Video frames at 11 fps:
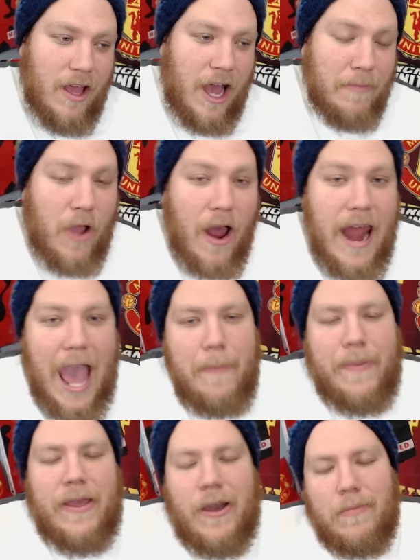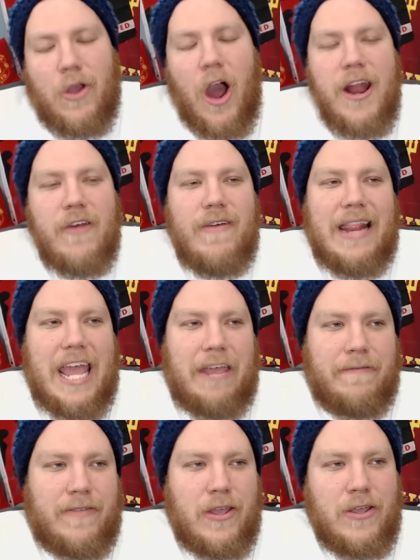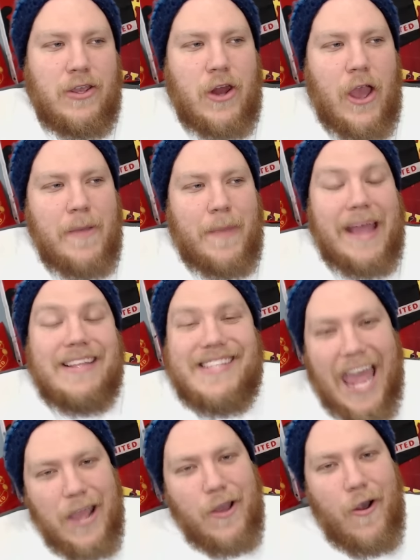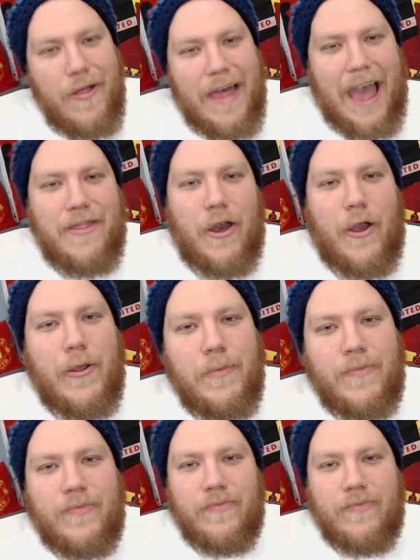I'm kind of happy. I'm kind of relieved, you know. But in saying all that, though,